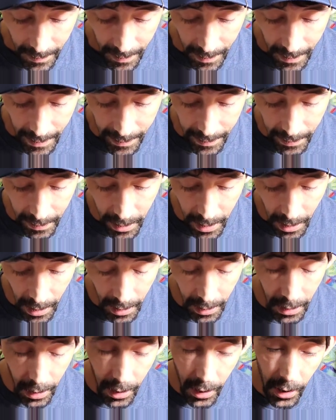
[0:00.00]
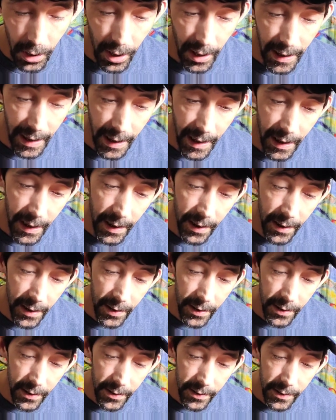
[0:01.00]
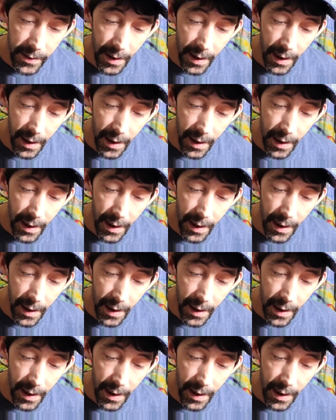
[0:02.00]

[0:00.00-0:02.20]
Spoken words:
and the color is